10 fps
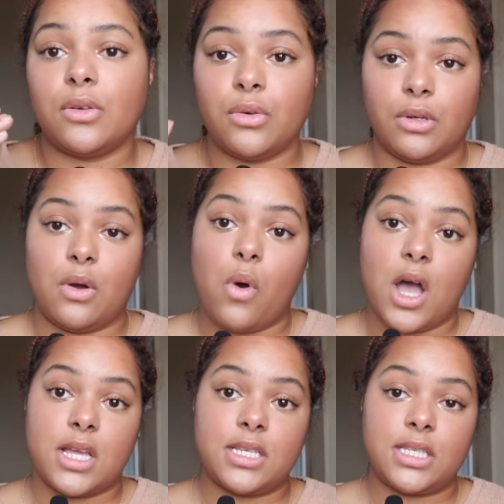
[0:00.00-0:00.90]
who it
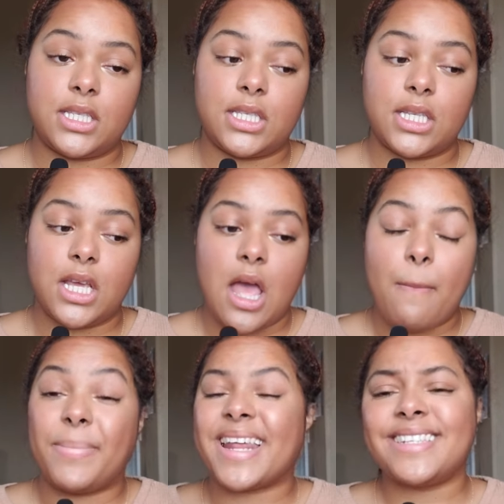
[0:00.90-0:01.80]
was,
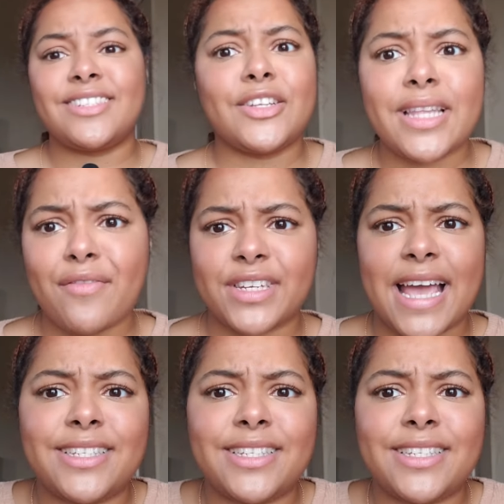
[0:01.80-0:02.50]
but I still loved it.